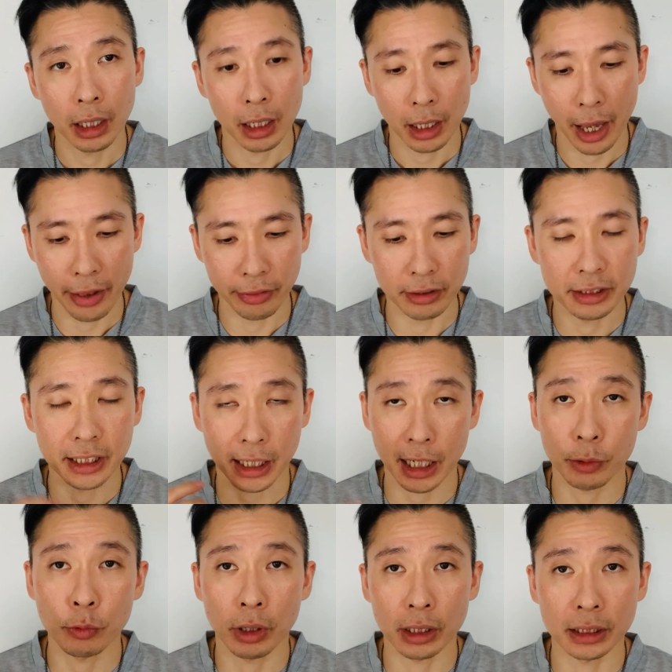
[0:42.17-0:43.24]
And the second
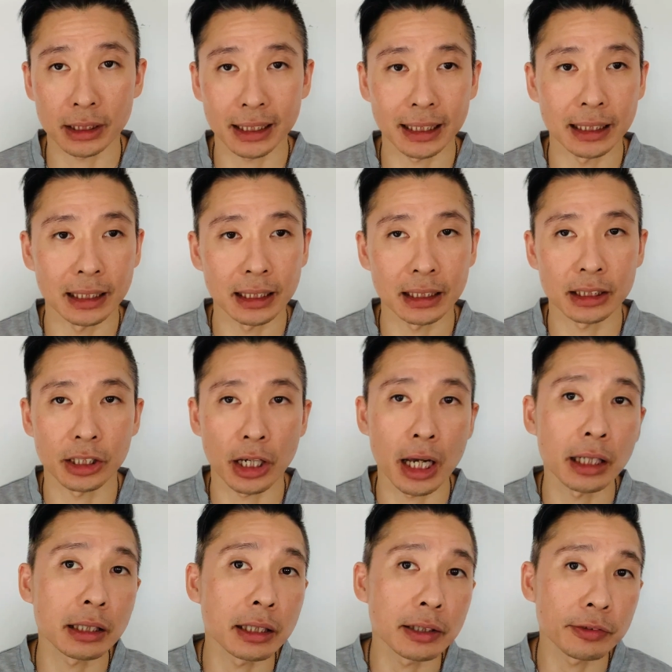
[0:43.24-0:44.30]
one is
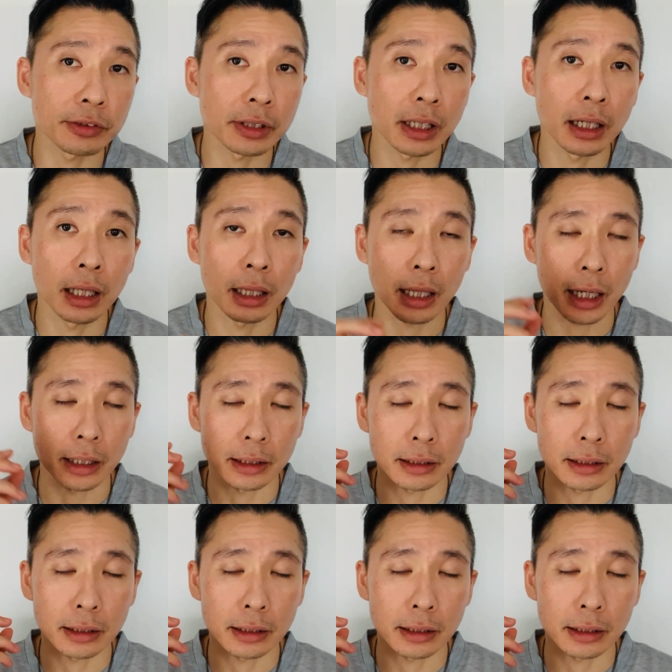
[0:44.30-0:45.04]
initiatives, like